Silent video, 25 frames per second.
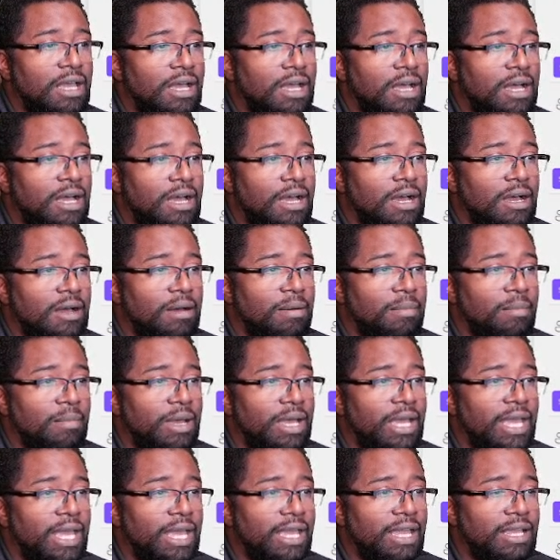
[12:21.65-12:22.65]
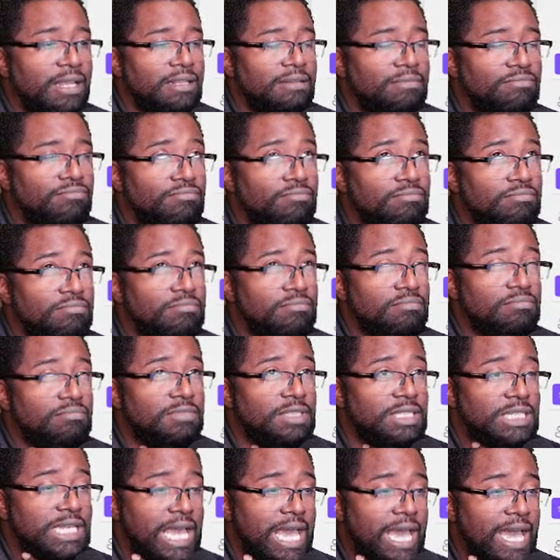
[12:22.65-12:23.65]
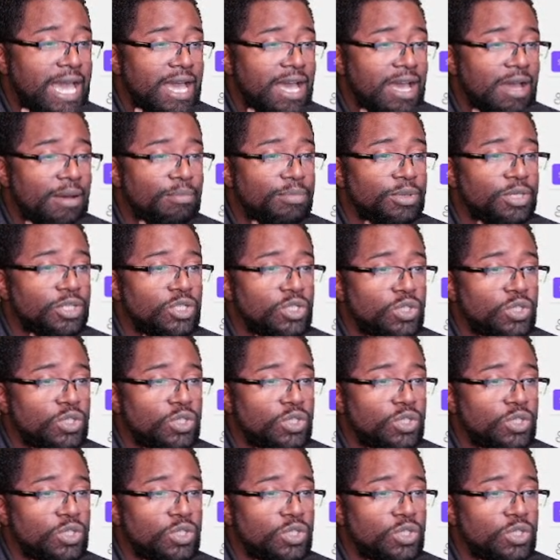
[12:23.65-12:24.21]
um, a tab